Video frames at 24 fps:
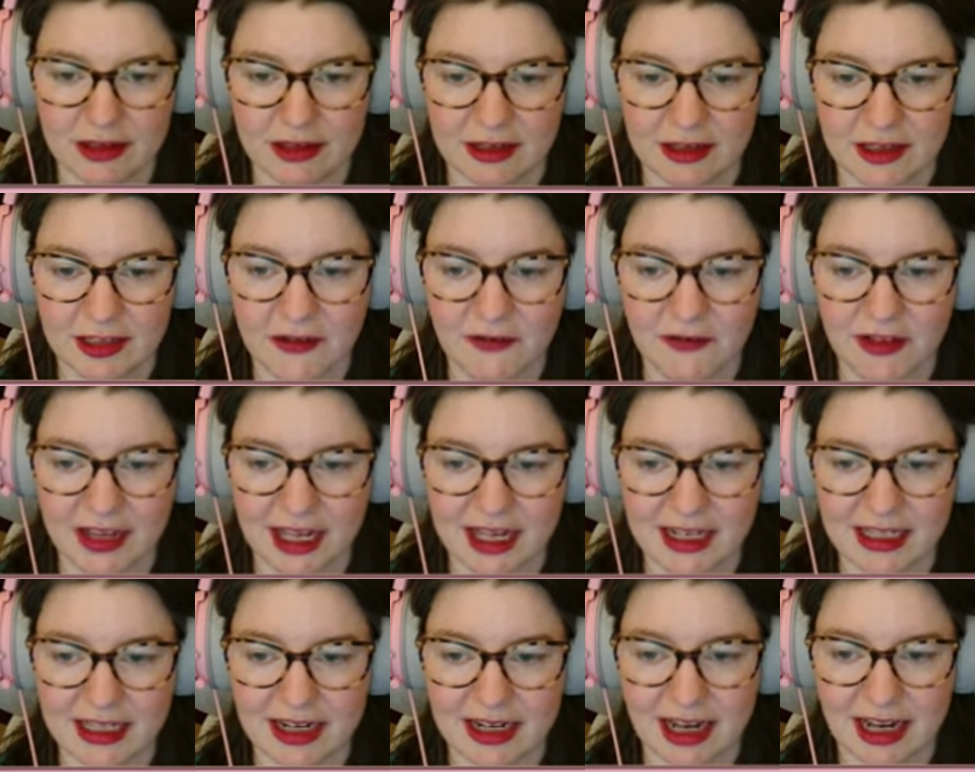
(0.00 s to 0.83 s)
Don't forget
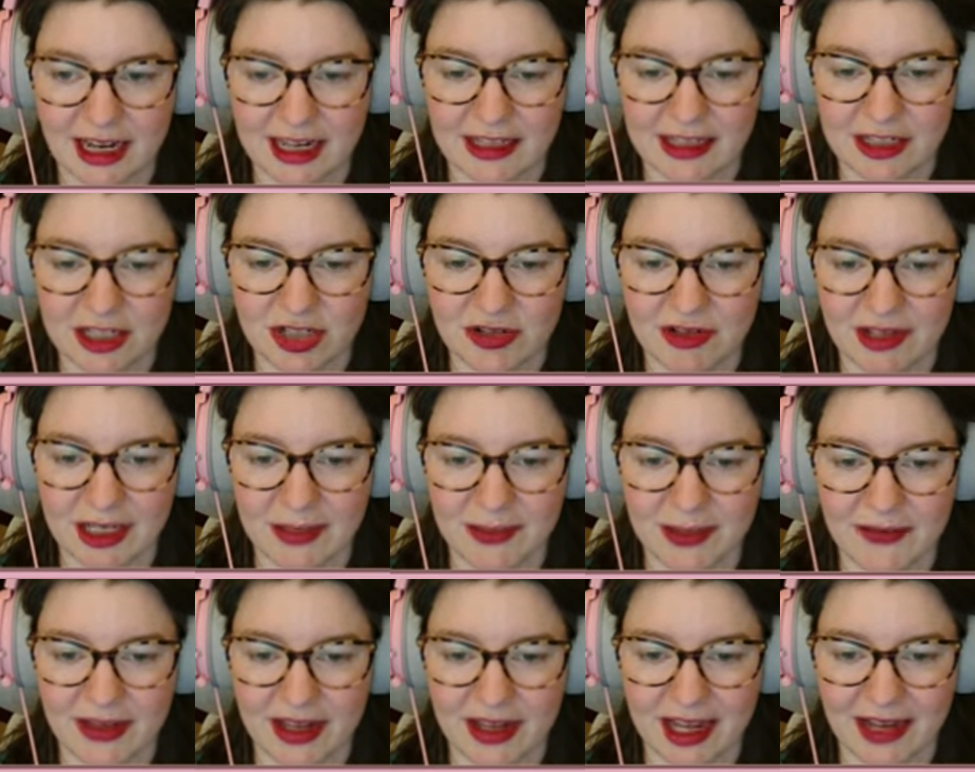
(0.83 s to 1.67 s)
to like the stream
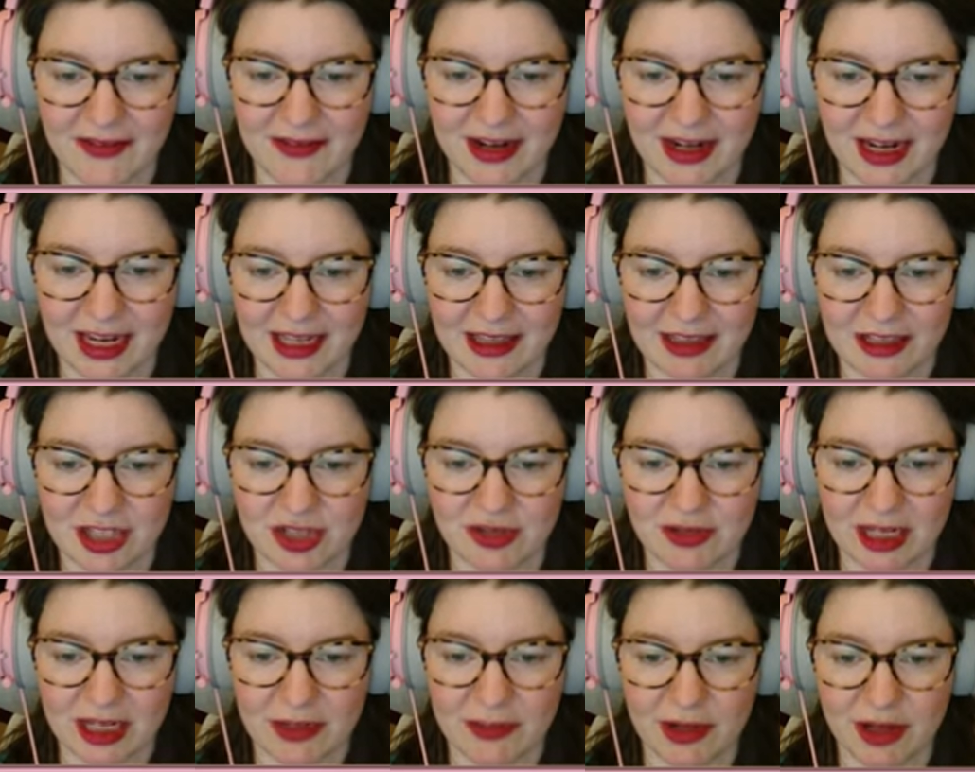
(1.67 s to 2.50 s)
if you haven't liked the
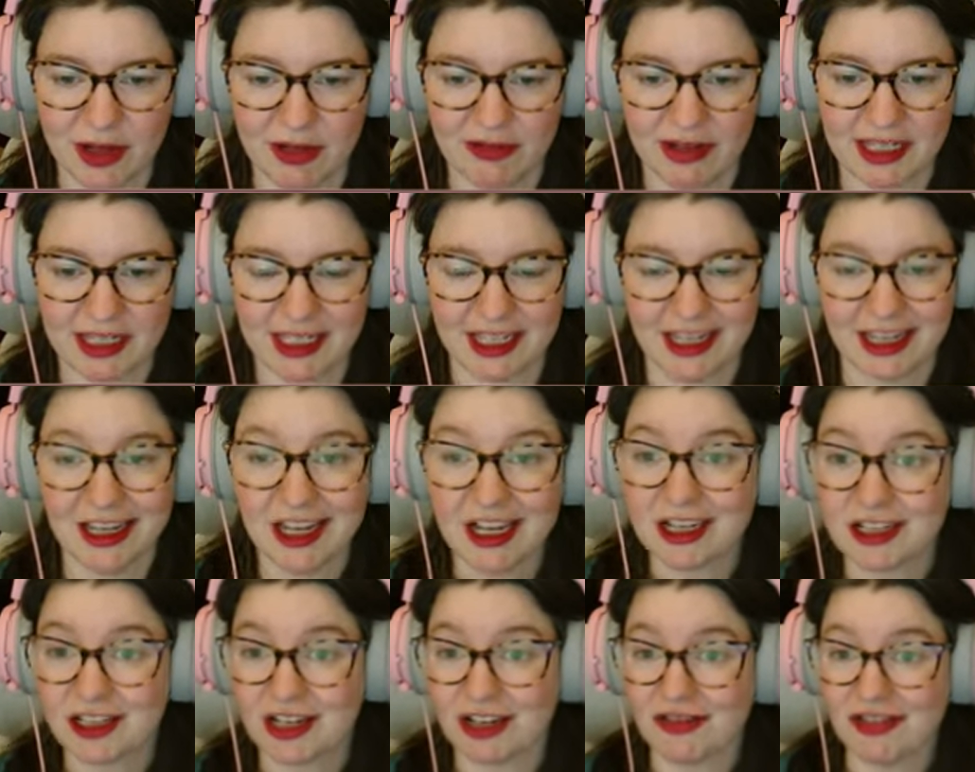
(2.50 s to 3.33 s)
stream already.
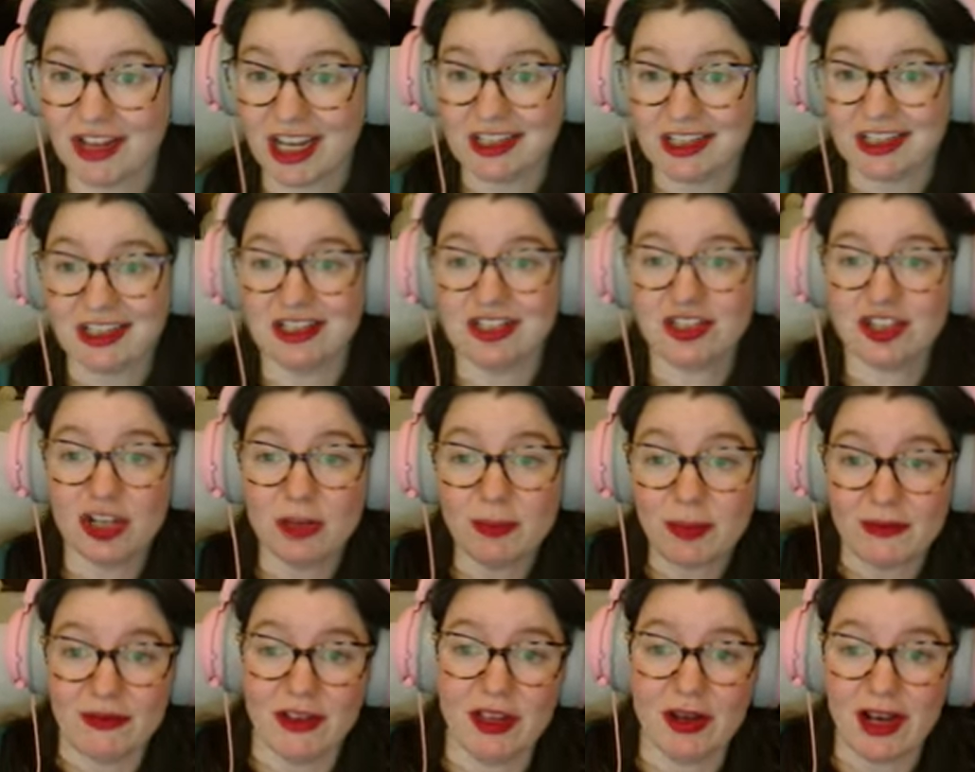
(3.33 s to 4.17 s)
Don't forget to sub
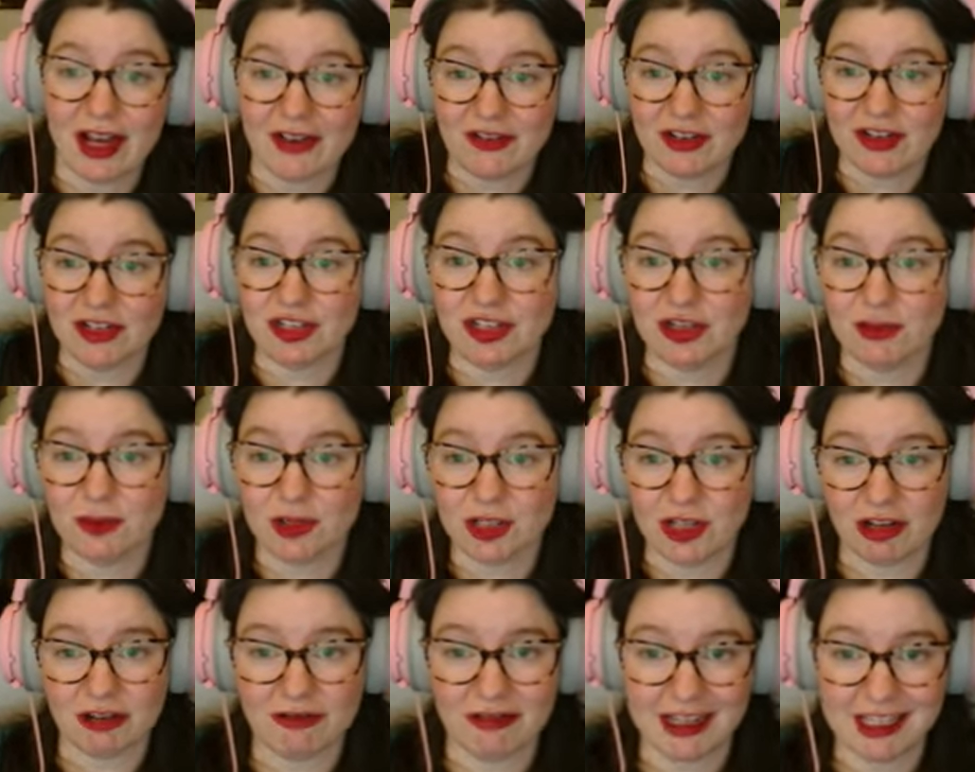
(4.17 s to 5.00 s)
if you haven't subbed
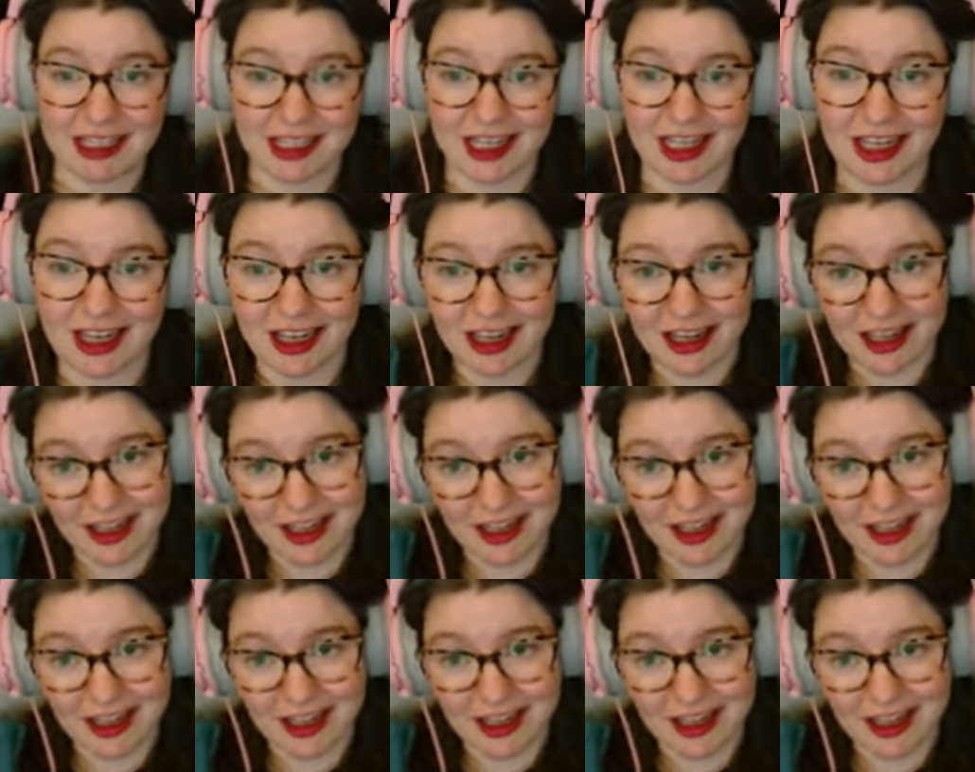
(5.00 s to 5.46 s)
already.